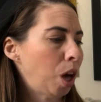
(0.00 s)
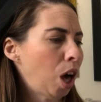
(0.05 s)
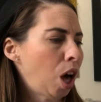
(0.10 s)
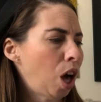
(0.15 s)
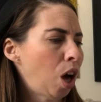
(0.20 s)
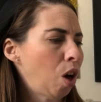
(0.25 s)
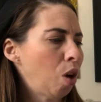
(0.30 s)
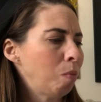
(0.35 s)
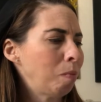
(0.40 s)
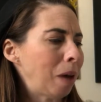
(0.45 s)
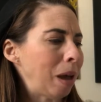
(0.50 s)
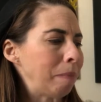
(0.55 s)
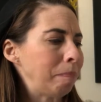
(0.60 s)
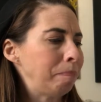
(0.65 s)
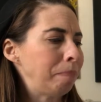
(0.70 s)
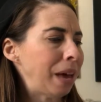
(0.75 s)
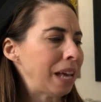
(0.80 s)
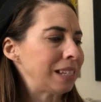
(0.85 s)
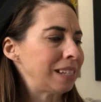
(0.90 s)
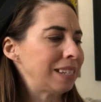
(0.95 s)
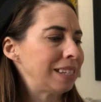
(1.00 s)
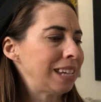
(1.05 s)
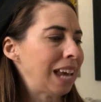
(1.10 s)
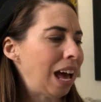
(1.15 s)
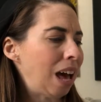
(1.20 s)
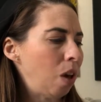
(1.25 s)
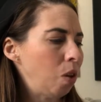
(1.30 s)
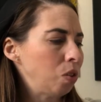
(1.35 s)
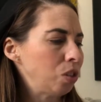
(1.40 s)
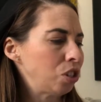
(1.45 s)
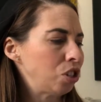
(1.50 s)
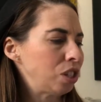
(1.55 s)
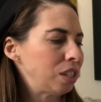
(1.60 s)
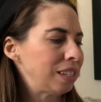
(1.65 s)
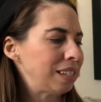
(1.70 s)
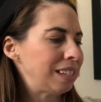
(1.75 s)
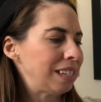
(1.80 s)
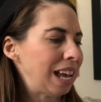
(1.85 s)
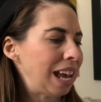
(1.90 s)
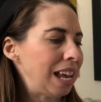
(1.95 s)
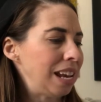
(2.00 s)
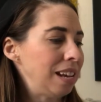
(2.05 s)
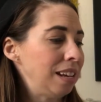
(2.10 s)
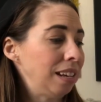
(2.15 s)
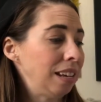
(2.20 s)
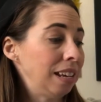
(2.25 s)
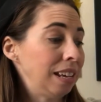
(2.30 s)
Oh, my best towels, she said.